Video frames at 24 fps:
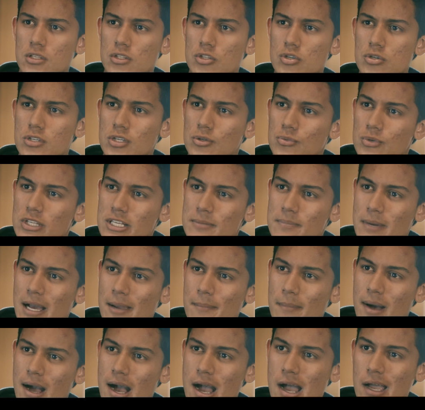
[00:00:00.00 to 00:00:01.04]
you can read my
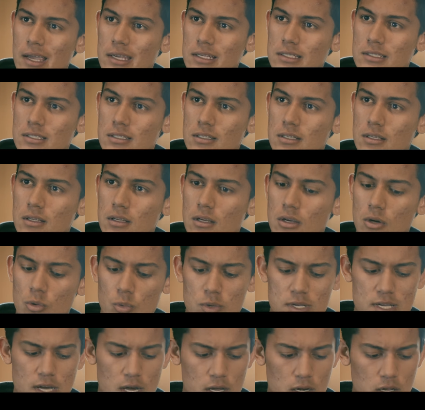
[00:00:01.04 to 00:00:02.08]
mind.
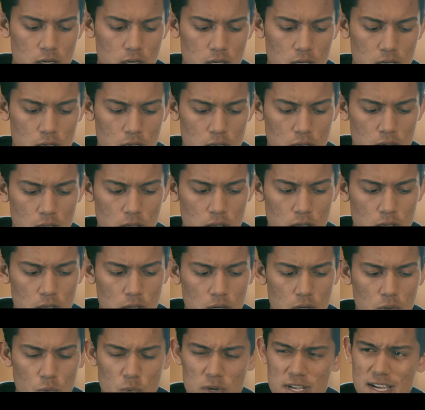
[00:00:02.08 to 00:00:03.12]
We gotta,
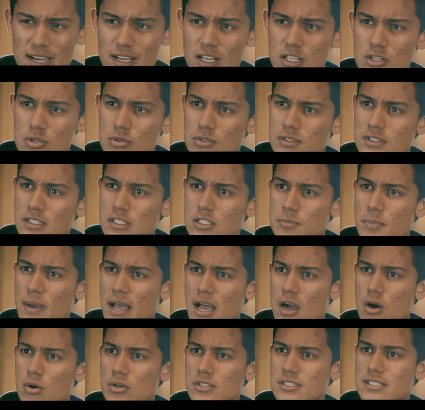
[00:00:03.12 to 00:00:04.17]
we gotta use these
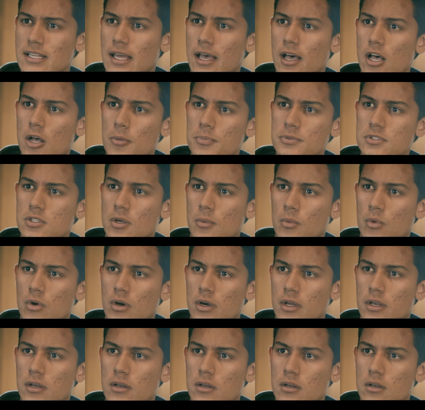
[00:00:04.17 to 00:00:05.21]
powers to help
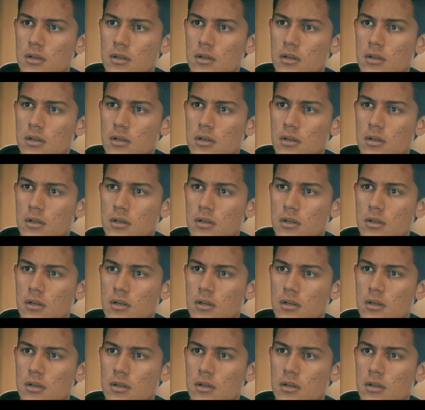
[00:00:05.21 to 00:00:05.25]
someone.